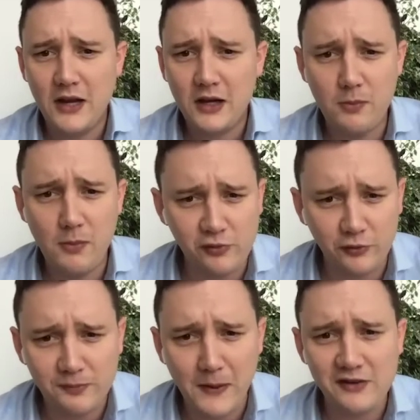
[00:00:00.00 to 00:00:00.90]
commercial
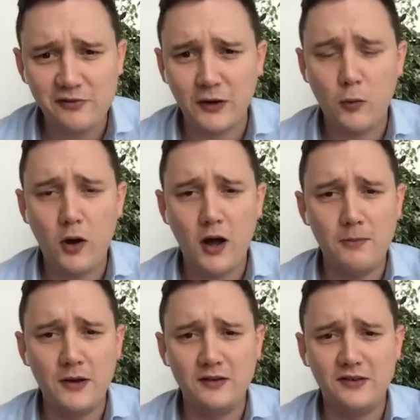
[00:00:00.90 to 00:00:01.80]
space
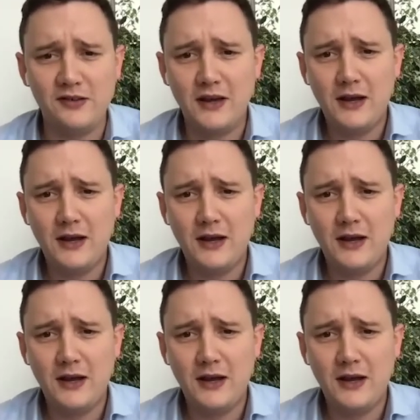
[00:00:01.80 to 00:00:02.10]
requirements,